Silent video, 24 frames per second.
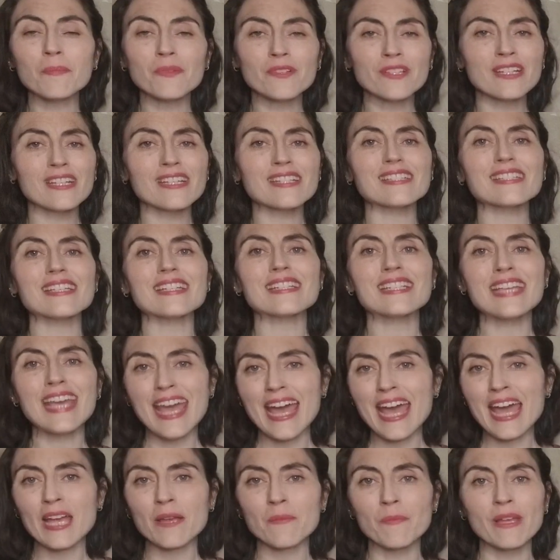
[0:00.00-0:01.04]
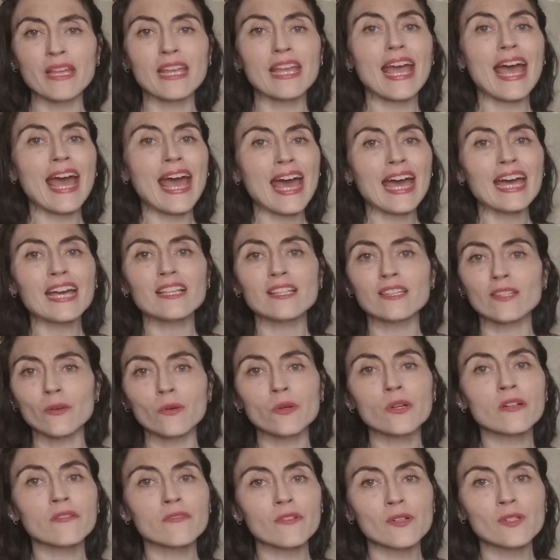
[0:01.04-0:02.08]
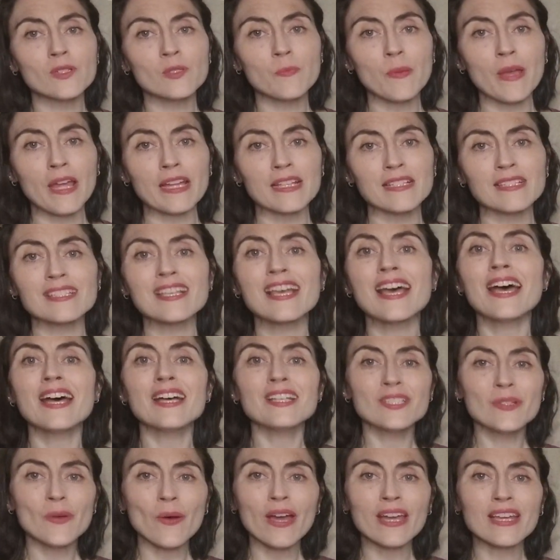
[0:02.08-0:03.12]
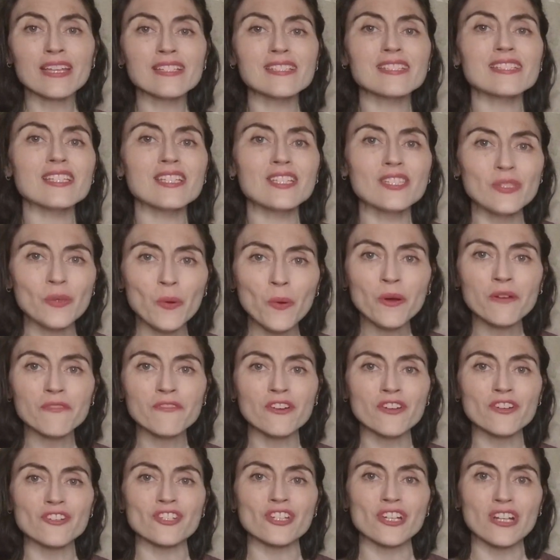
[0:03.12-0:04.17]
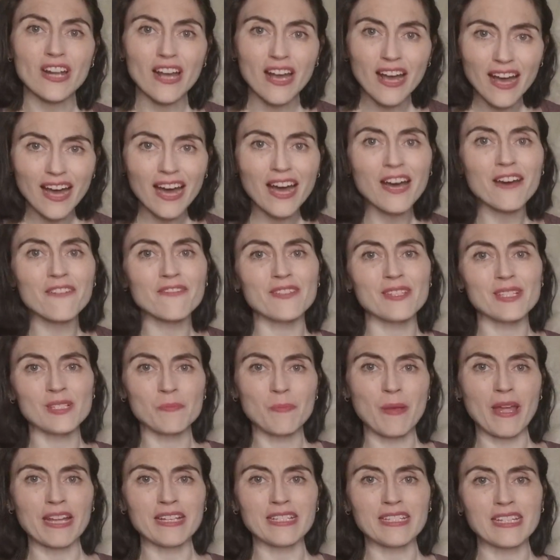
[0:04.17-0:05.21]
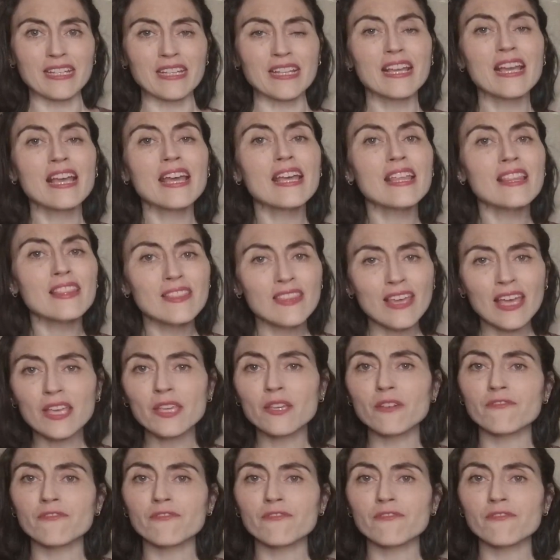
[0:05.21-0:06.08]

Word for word: please tag me at Laura Rose Paints so I can see your version of this painting. Thank you